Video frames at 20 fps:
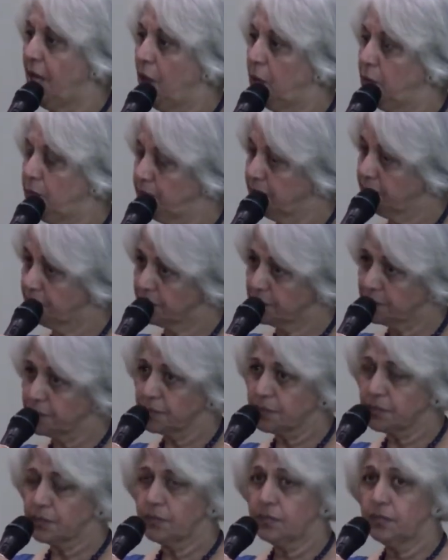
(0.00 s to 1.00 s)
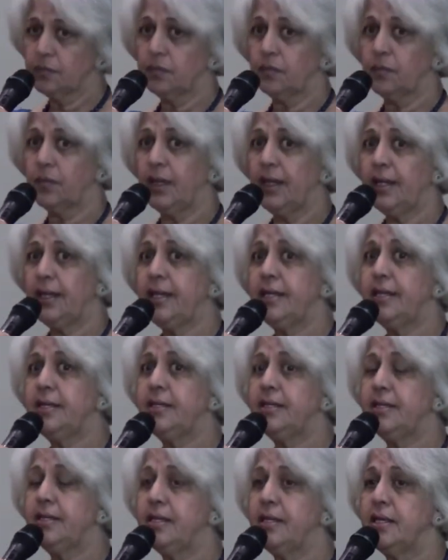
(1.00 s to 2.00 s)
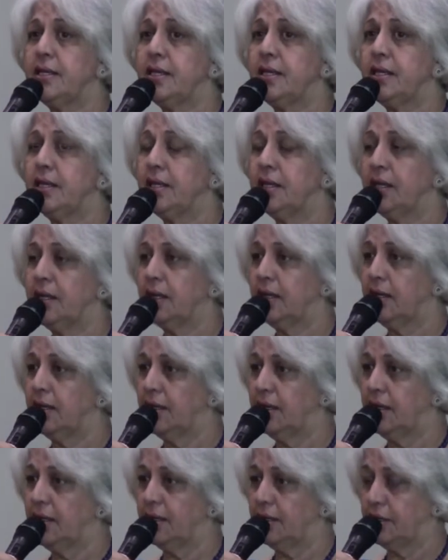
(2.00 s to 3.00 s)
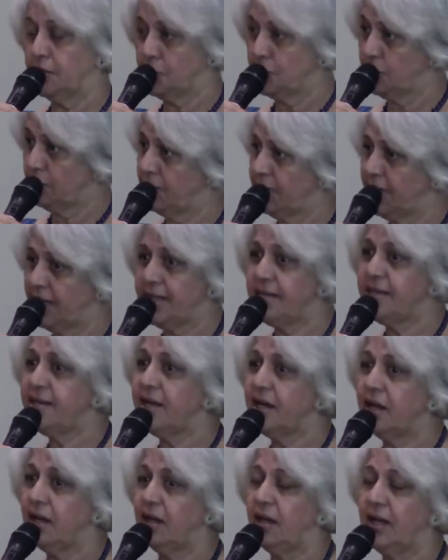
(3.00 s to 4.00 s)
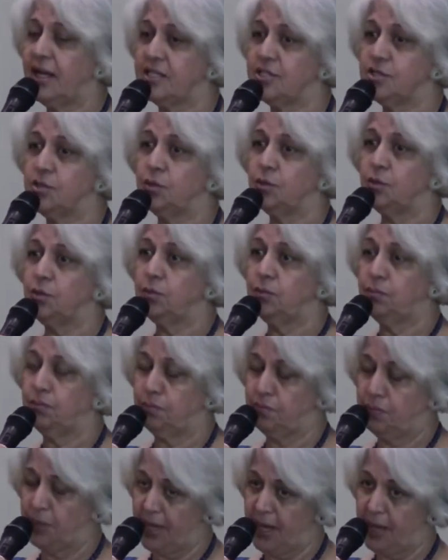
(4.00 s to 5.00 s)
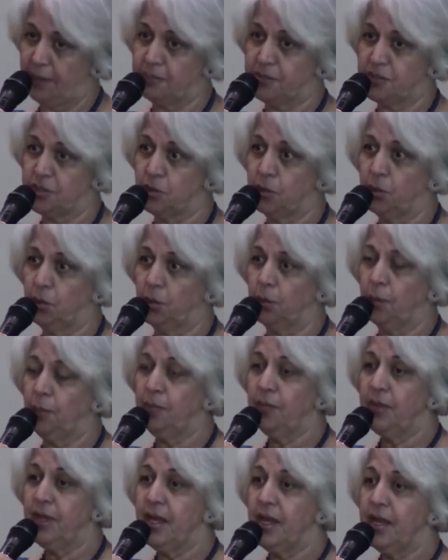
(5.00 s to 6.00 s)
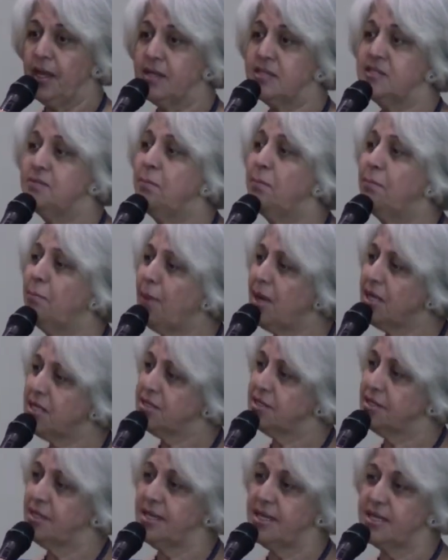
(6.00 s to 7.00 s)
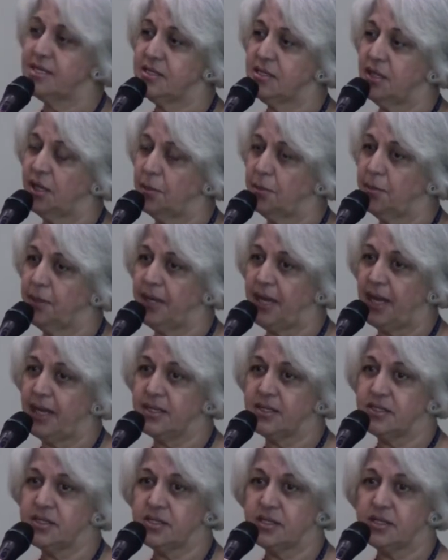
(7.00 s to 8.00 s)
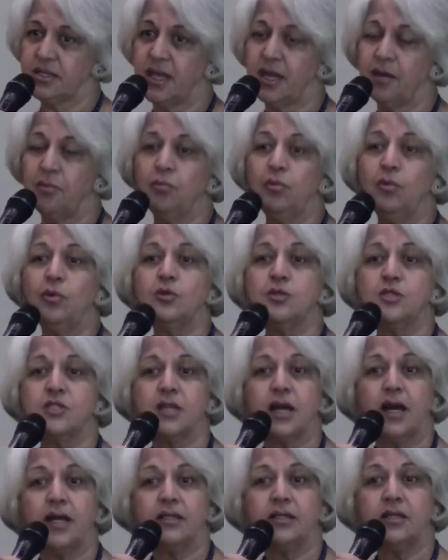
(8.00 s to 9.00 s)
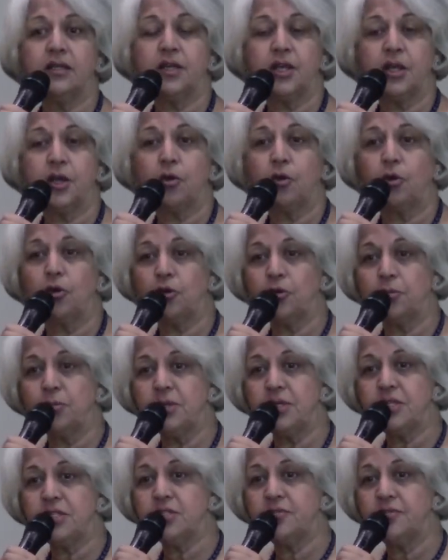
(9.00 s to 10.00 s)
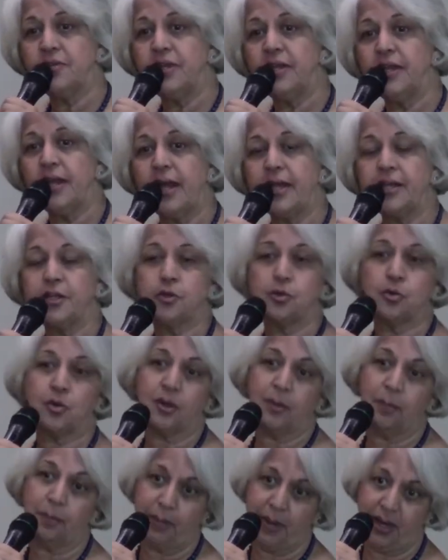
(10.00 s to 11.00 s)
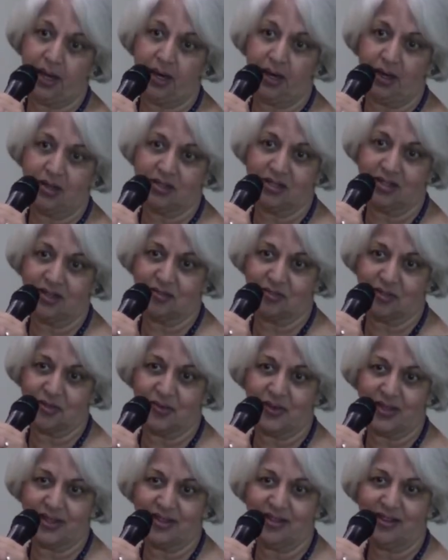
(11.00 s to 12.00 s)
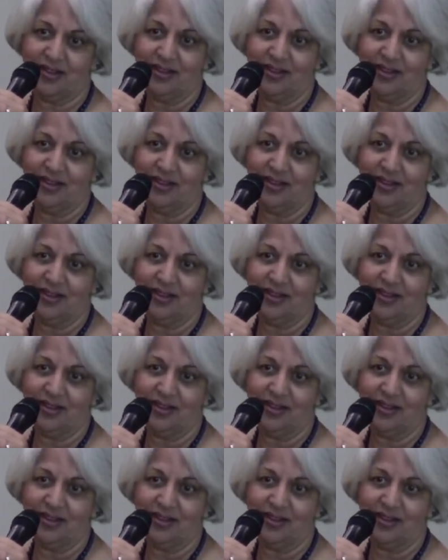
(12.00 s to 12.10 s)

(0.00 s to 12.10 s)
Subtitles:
now. In India, as you perhaps know, is much less urbanized than most other economies we like to compare ourselves with.